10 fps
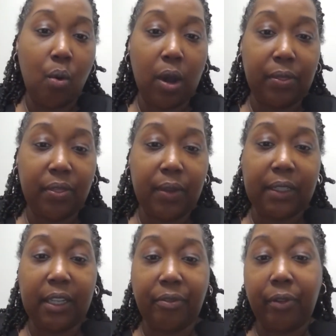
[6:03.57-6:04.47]
on
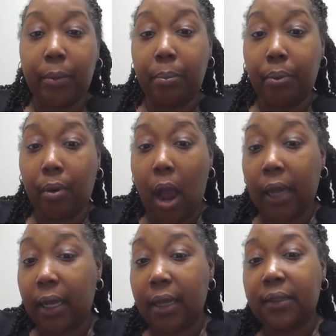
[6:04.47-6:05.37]
different
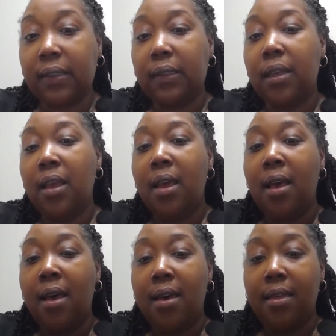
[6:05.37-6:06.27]
products
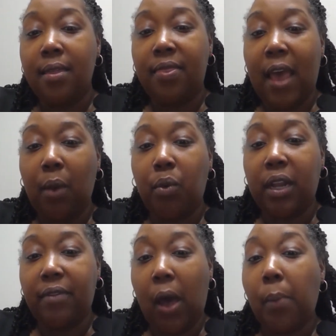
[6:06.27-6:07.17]
that would
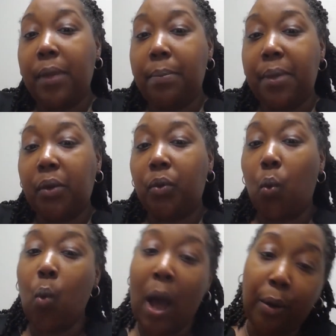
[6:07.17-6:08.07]
have helped me
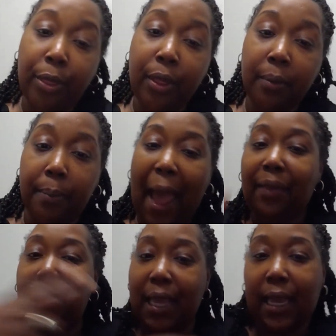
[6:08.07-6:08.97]
build wealth
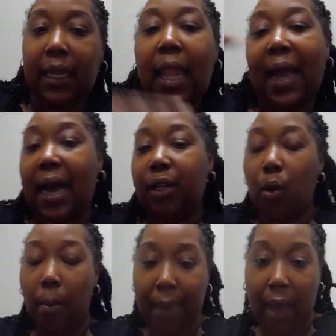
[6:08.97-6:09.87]
back then, like I
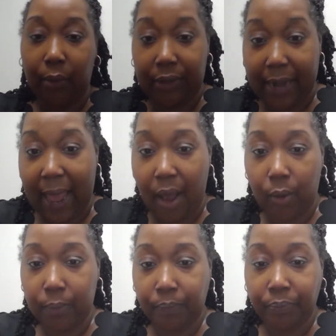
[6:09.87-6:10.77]
know about
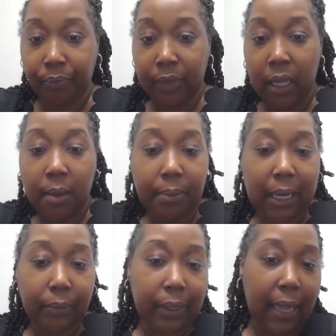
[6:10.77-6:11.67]
now. But
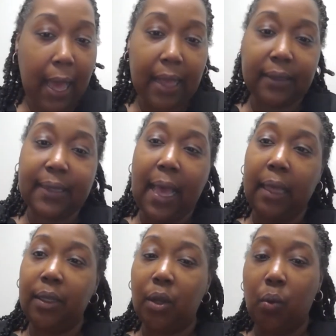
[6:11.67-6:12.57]
I realized
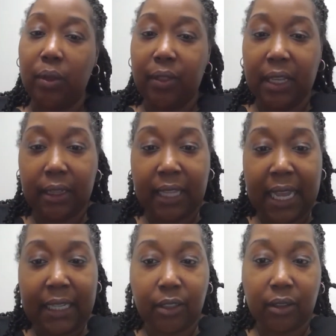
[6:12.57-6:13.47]
that, you know, with the
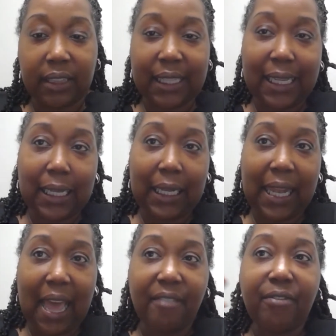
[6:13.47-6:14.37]

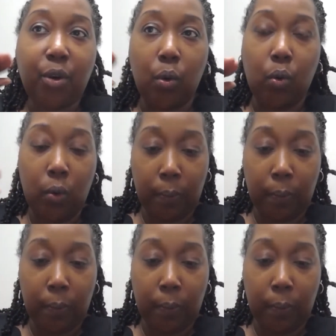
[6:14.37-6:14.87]
level